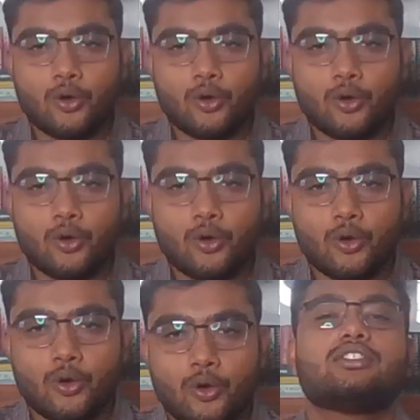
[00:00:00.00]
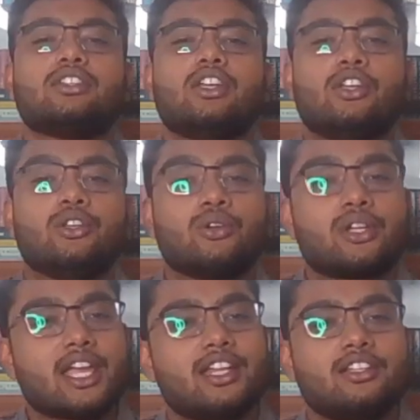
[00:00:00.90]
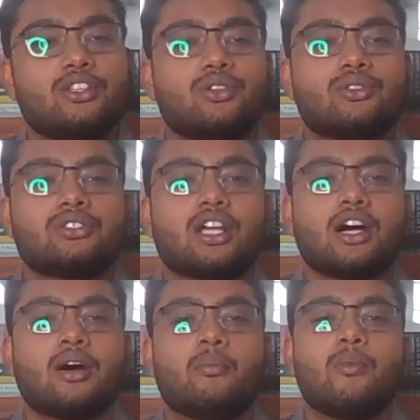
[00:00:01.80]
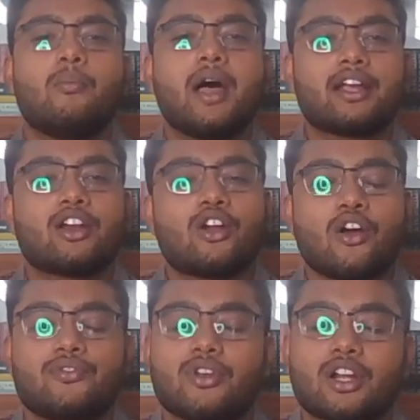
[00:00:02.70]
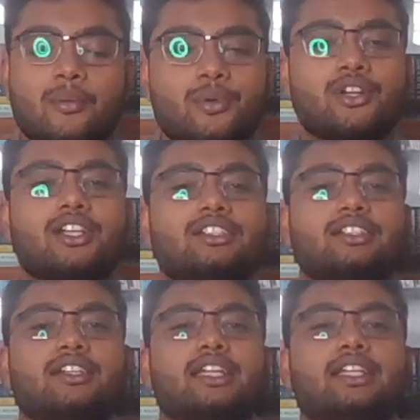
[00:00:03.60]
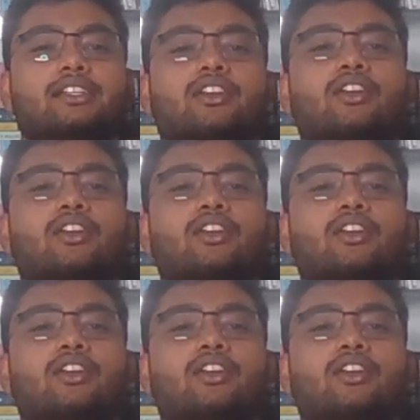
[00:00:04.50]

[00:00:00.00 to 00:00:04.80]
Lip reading: For this, you can use a background of your computer screen